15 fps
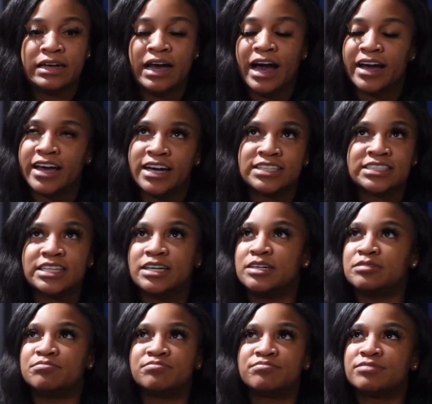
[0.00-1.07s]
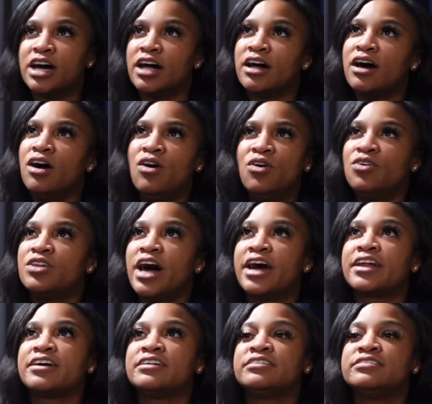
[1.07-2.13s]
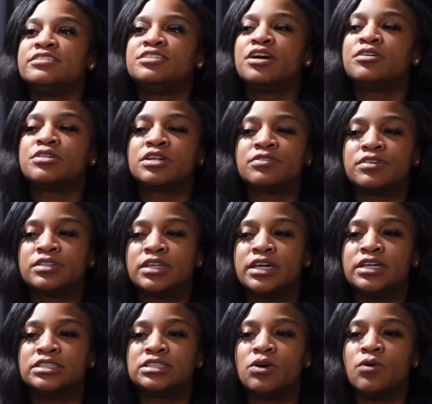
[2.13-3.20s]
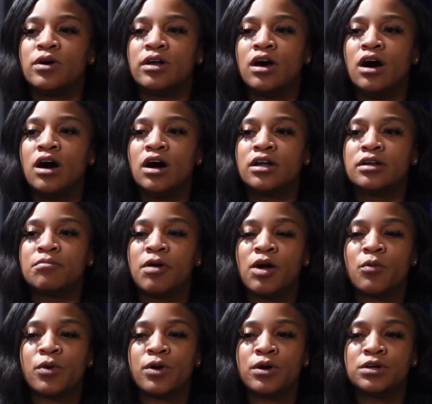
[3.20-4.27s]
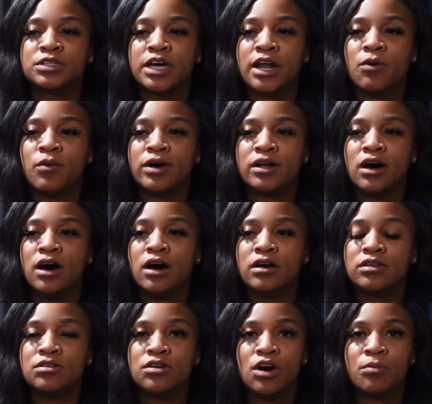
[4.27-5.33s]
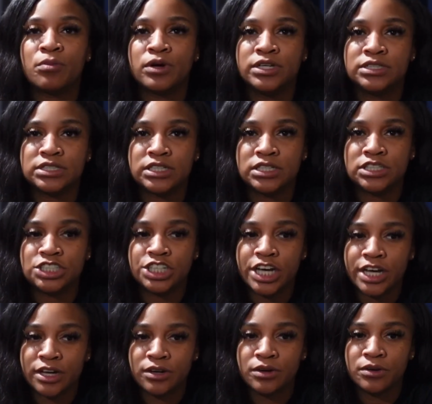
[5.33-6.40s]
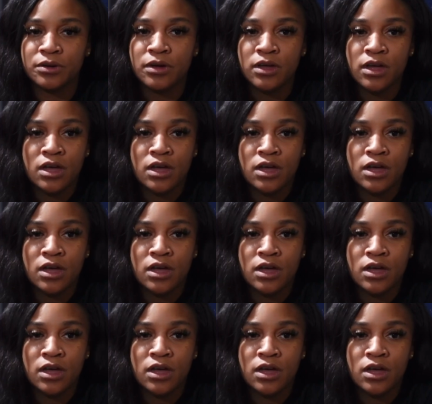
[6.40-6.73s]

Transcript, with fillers: I got some um, a whole lot of you know different things going on in my world that I want to you know bring to the channel.